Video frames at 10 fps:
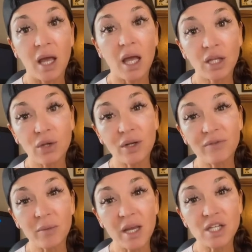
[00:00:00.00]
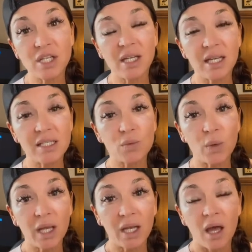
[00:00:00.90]
Acute inflammation is
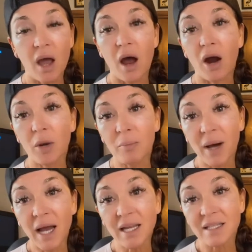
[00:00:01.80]
when our body,